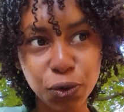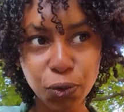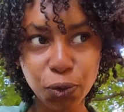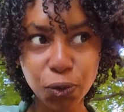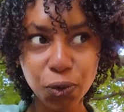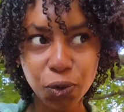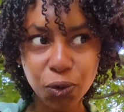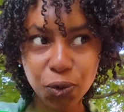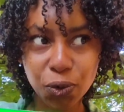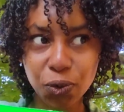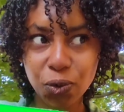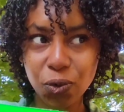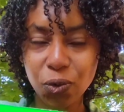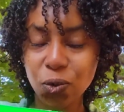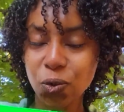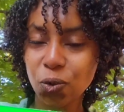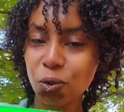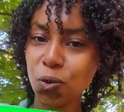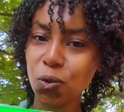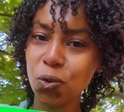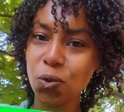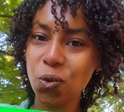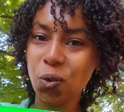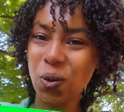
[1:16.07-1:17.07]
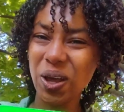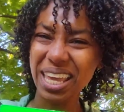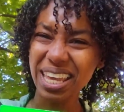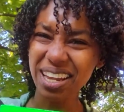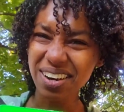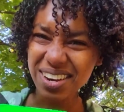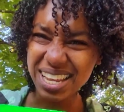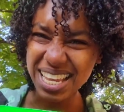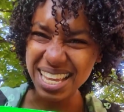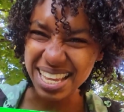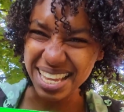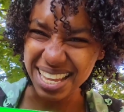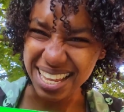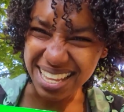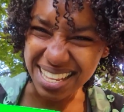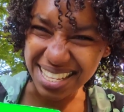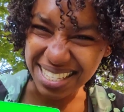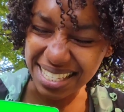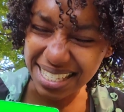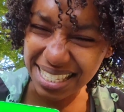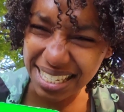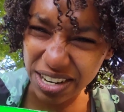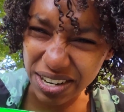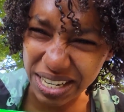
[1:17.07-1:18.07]
Ooh,
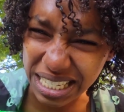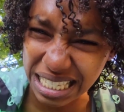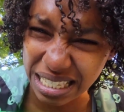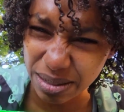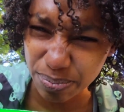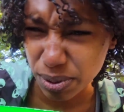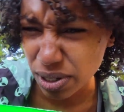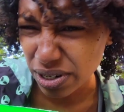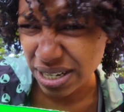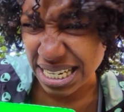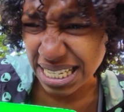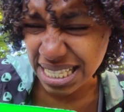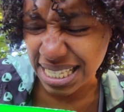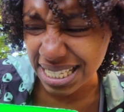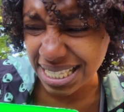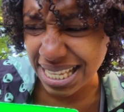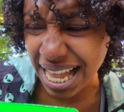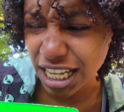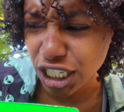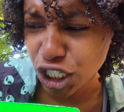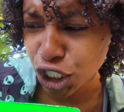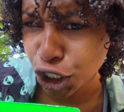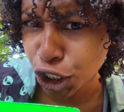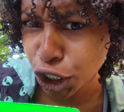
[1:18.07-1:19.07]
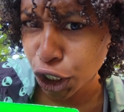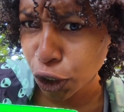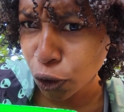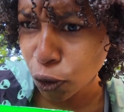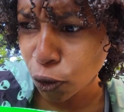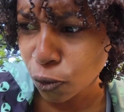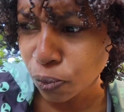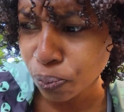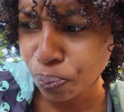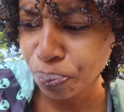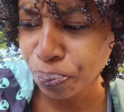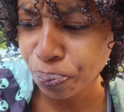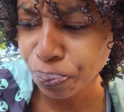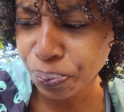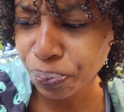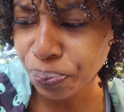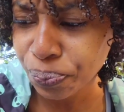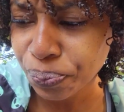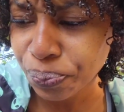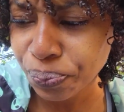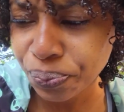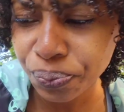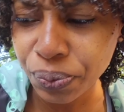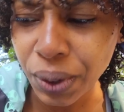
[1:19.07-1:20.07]
Aries, is there a spirit attached to you?
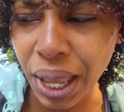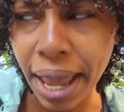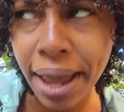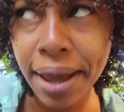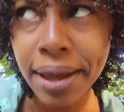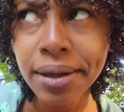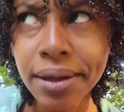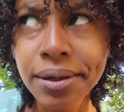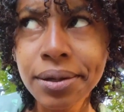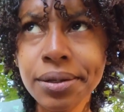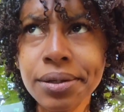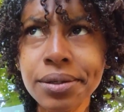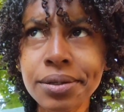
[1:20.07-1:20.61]
Okay.